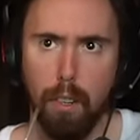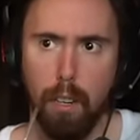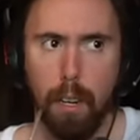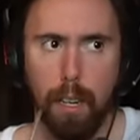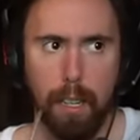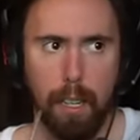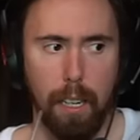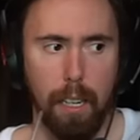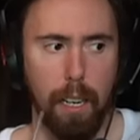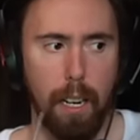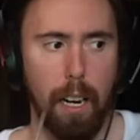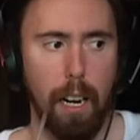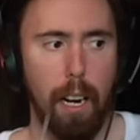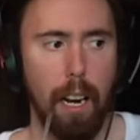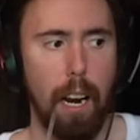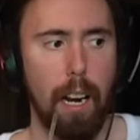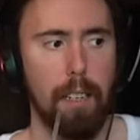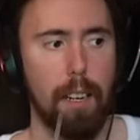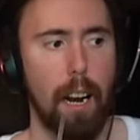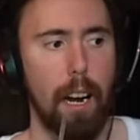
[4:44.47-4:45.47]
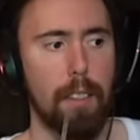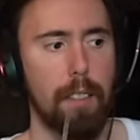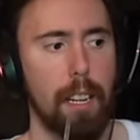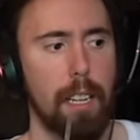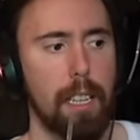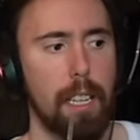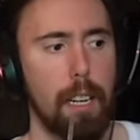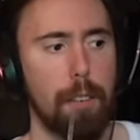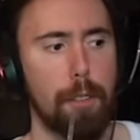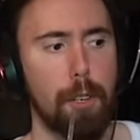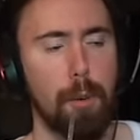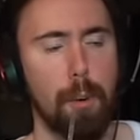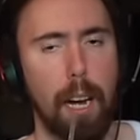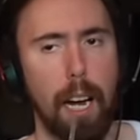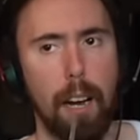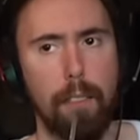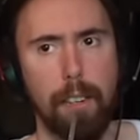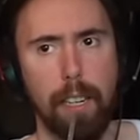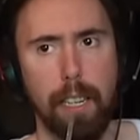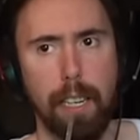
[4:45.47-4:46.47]
Like, I, I think that if you
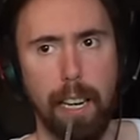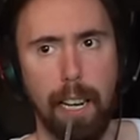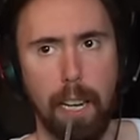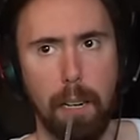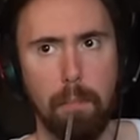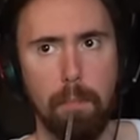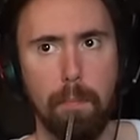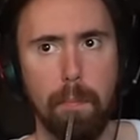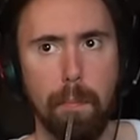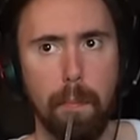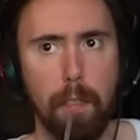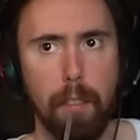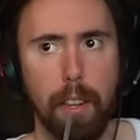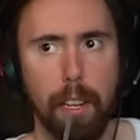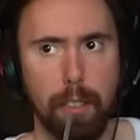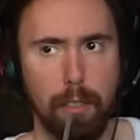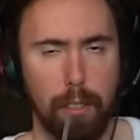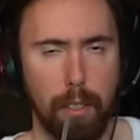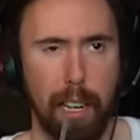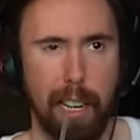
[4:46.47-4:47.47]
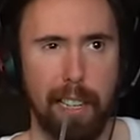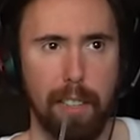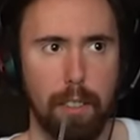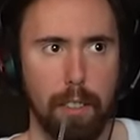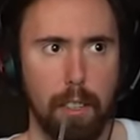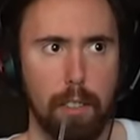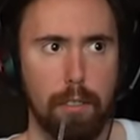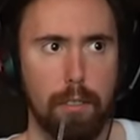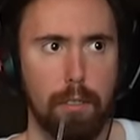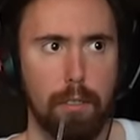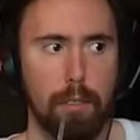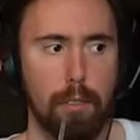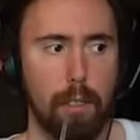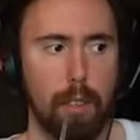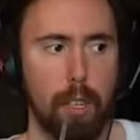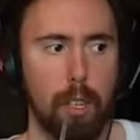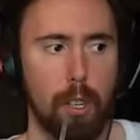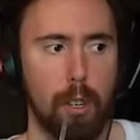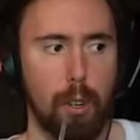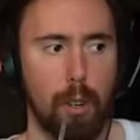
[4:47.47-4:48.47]
have a game that's like this,
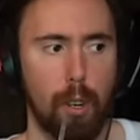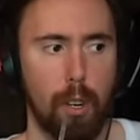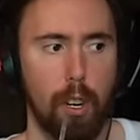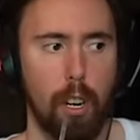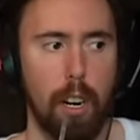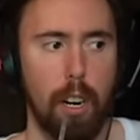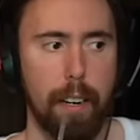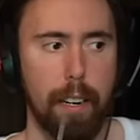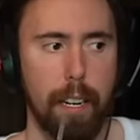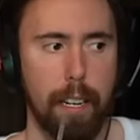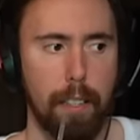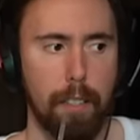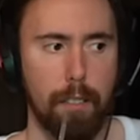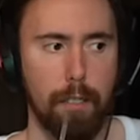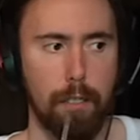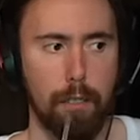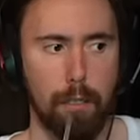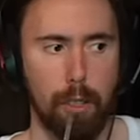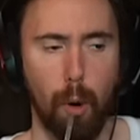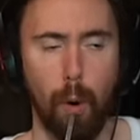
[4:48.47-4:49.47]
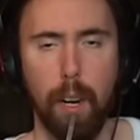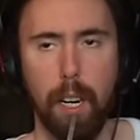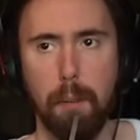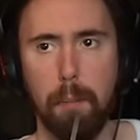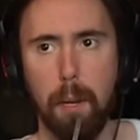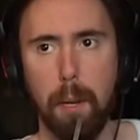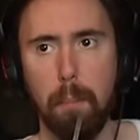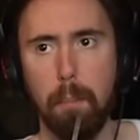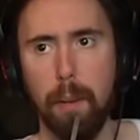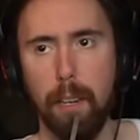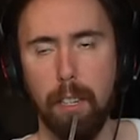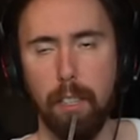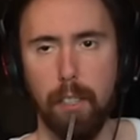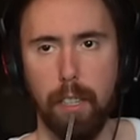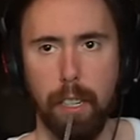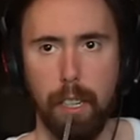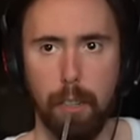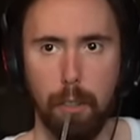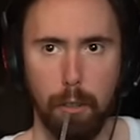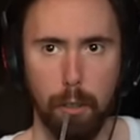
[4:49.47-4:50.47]
your audience is going to be
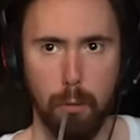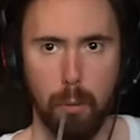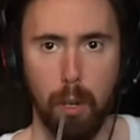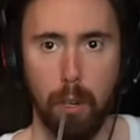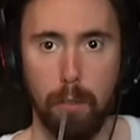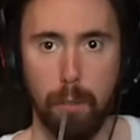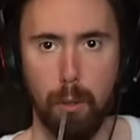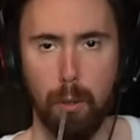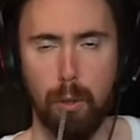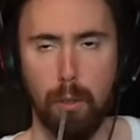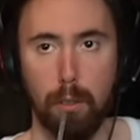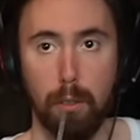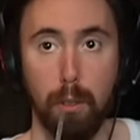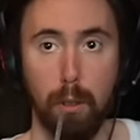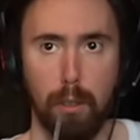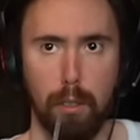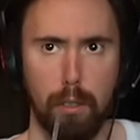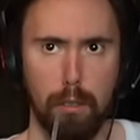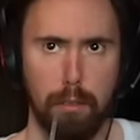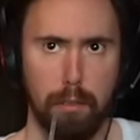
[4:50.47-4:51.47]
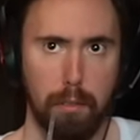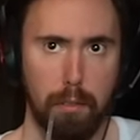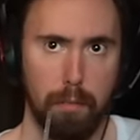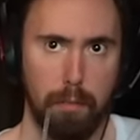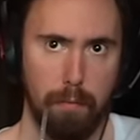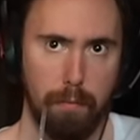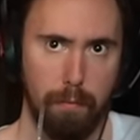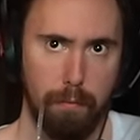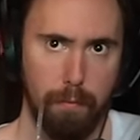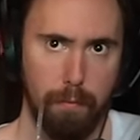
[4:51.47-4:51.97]
mentally ill 12 year old girls